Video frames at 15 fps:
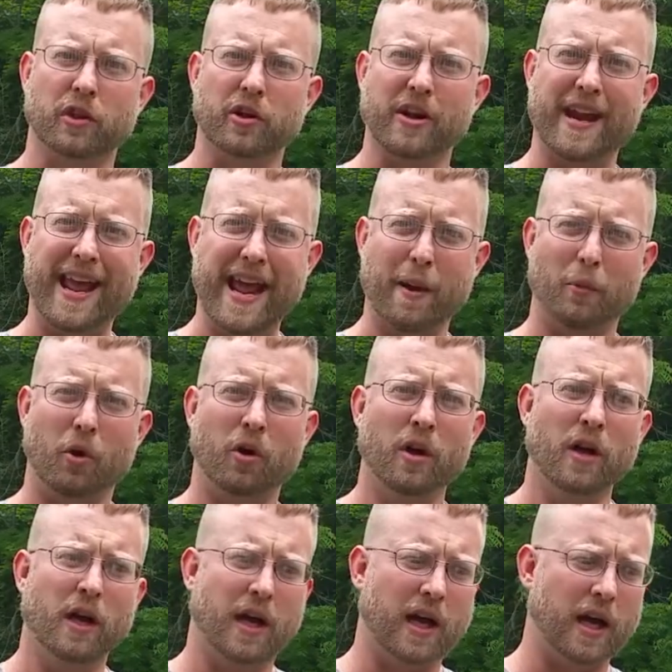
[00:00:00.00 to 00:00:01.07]
clear enamel,
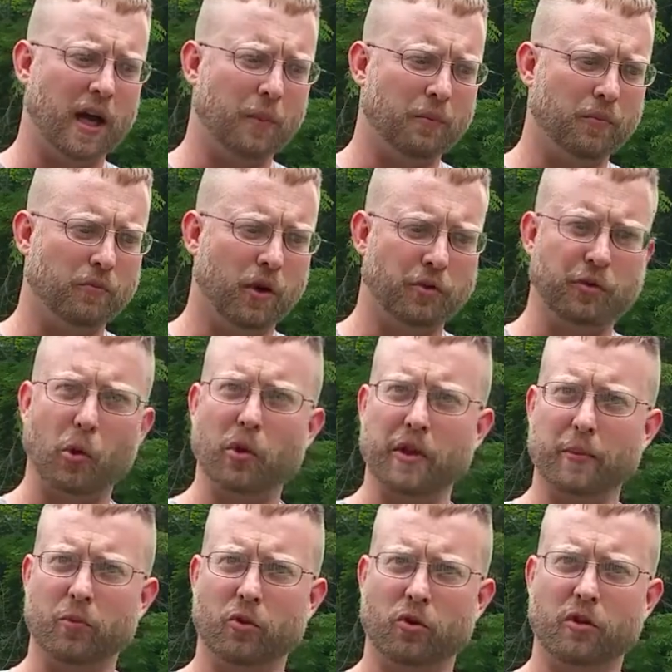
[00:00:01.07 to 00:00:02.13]
um,
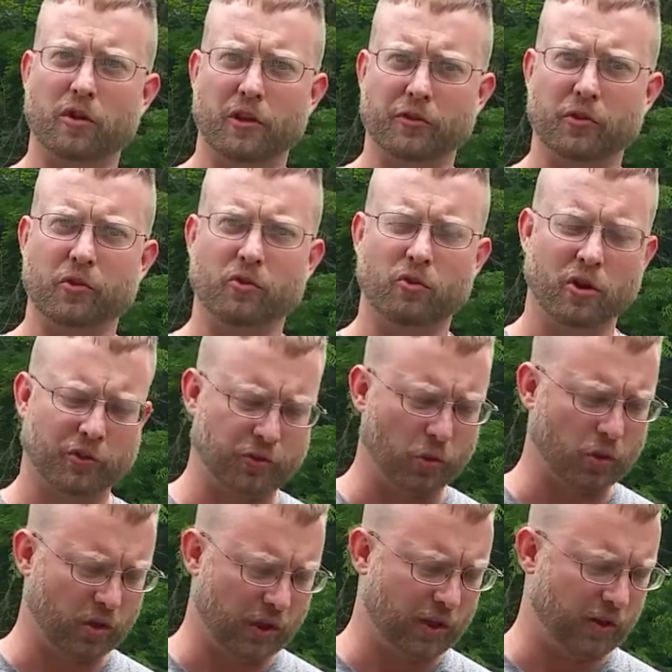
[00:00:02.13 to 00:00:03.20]
Rust-Oleum
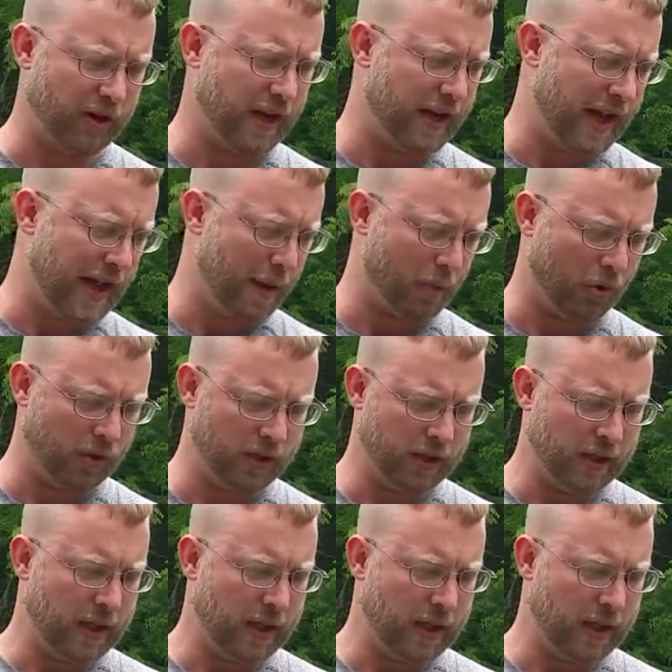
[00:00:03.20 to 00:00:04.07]
crystal clear enamel.